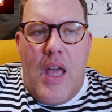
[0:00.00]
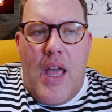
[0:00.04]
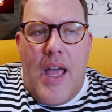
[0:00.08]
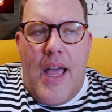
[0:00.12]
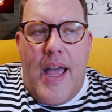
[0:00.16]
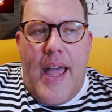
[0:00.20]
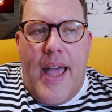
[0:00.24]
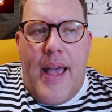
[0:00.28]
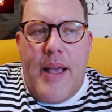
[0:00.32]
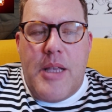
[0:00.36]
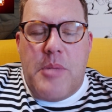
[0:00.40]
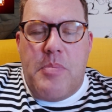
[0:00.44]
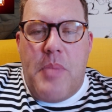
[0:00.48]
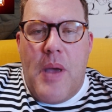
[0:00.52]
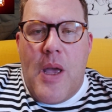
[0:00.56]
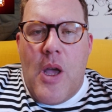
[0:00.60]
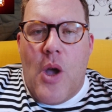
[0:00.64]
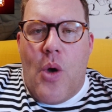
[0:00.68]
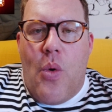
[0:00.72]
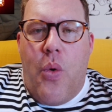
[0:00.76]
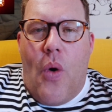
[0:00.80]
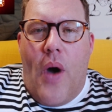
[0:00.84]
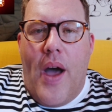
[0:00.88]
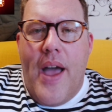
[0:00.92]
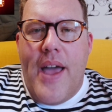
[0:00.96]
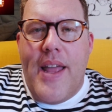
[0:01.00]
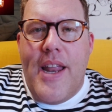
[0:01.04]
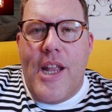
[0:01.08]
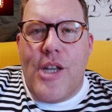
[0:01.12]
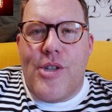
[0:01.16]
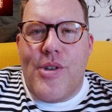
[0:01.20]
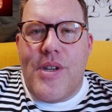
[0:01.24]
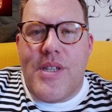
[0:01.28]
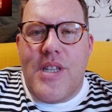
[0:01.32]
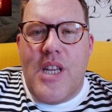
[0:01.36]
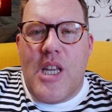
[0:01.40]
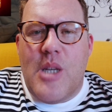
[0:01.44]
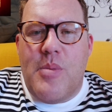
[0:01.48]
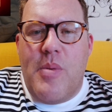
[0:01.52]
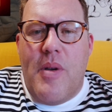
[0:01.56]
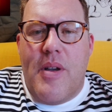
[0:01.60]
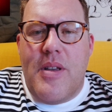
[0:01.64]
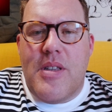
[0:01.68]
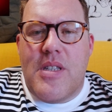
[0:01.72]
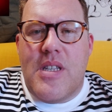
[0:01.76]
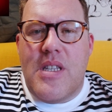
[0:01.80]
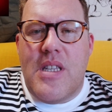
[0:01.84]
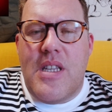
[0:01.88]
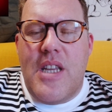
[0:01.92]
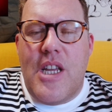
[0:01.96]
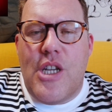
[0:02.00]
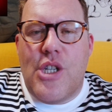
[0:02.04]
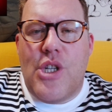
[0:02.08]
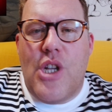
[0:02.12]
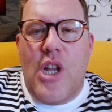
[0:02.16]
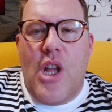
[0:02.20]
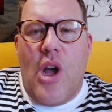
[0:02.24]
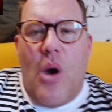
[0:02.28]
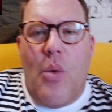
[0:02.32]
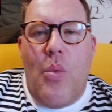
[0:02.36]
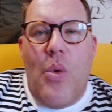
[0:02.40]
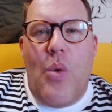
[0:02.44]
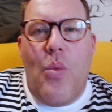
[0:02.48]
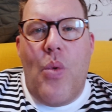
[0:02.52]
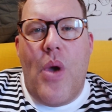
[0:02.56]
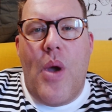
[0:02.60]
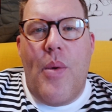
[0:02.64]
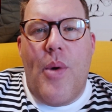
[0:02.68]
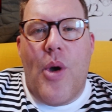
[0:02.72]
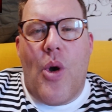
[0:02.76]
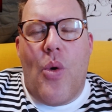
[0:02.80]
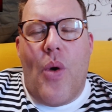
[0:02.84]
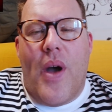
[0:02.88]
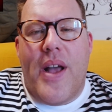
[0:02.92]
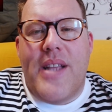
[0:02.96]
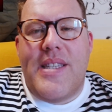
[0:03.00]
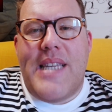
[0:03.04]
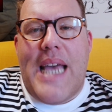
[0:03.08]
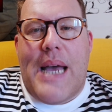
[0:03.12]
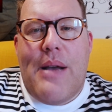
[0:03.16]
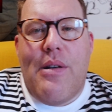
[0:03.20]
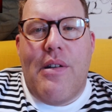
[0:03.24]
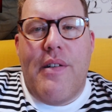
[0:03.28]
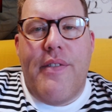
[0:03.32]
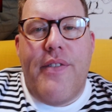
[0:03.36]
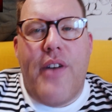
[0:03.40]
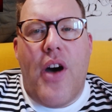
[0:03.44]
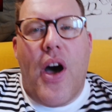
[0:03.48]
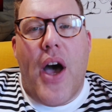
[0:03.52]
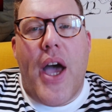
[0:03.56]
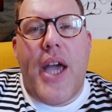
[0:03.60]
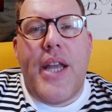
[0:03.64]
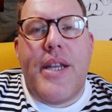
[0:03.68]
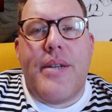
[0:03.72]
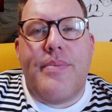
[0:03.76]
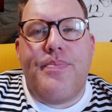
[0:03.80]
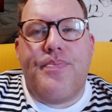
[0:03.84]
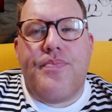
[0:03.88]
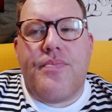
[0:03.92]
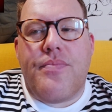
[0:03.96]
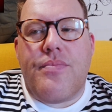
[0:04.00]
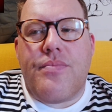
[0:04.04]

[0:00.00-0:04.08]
it's been quite an interesting experience, because initially we were quite terrified